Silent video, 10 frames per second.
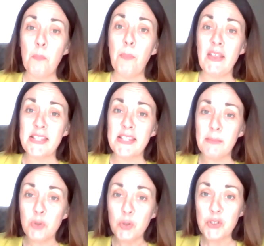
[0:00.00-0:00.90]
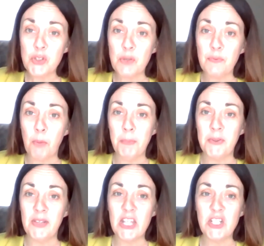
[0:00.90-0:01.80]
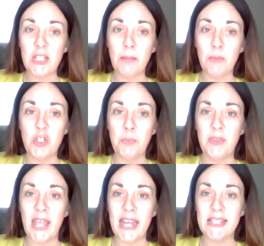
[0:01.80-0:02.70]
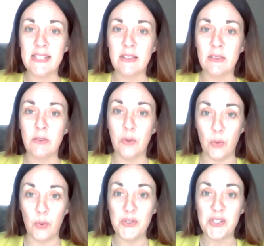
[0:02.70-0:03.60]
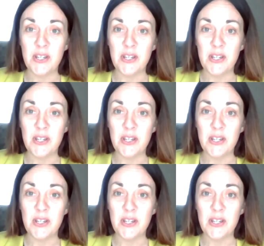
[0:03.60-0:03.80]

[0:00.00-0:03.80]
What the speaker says: By the sum totals of the population numbers you put next to those,